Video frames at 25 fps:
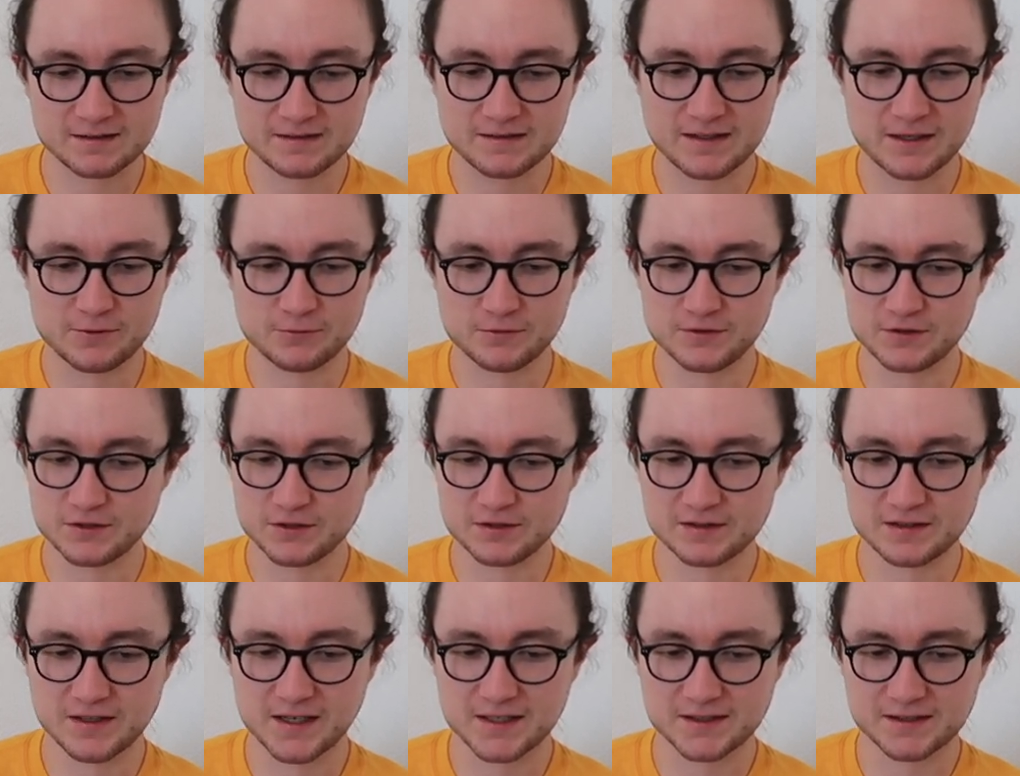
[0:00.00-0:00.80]
That was
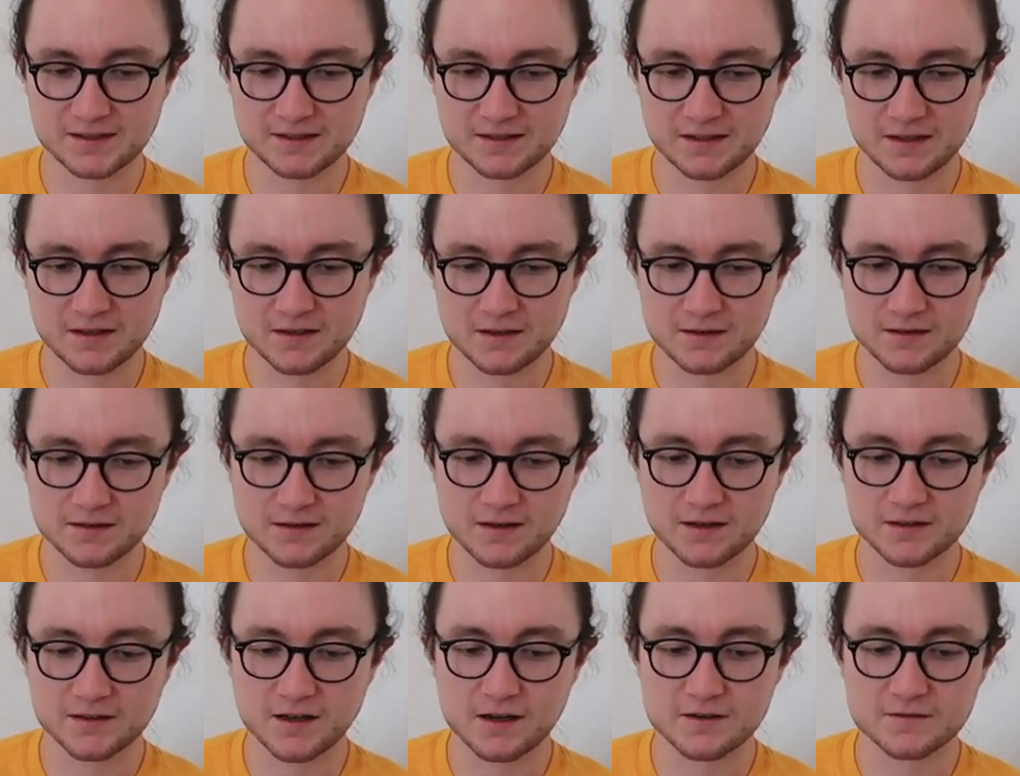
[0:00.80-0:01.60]
just like a,
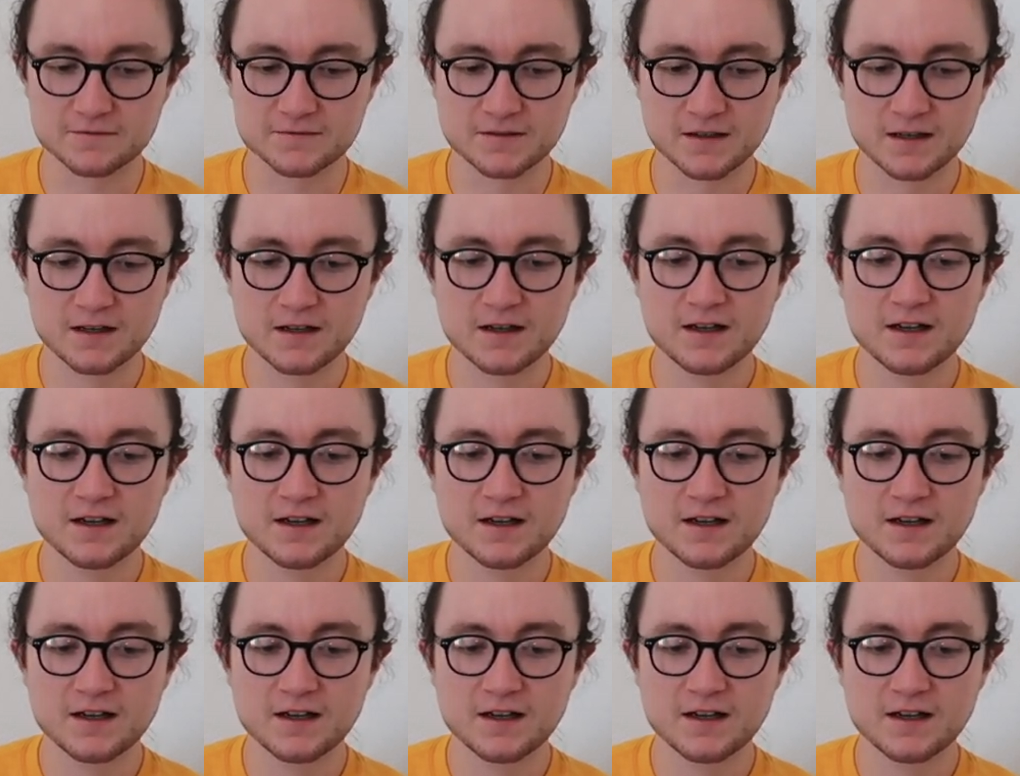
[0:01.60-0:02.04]
a kind of,